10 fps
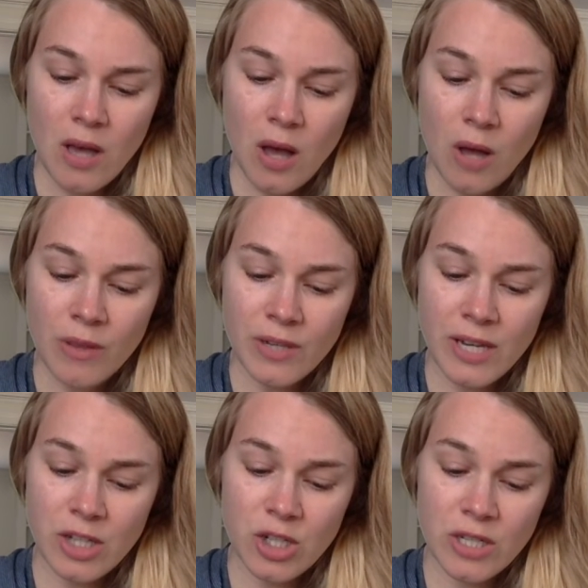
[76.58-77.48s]
All the
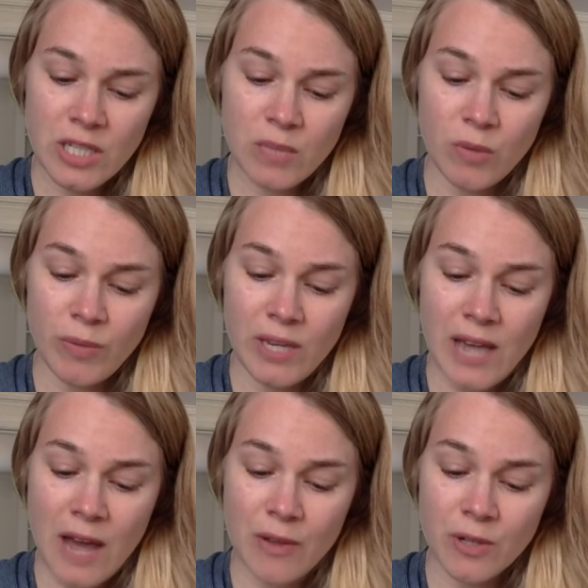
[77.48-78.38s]
nations will be
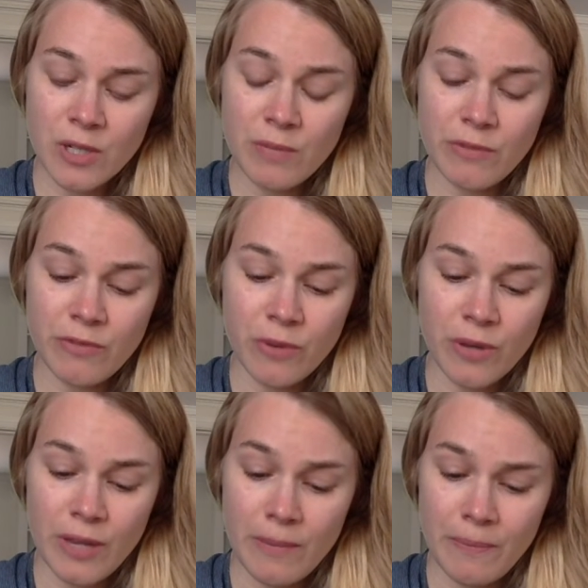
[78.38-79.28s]
gathered before
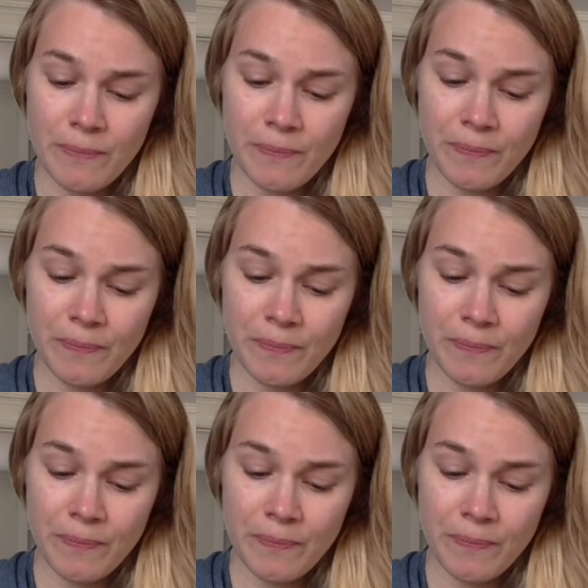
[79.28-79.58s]
him,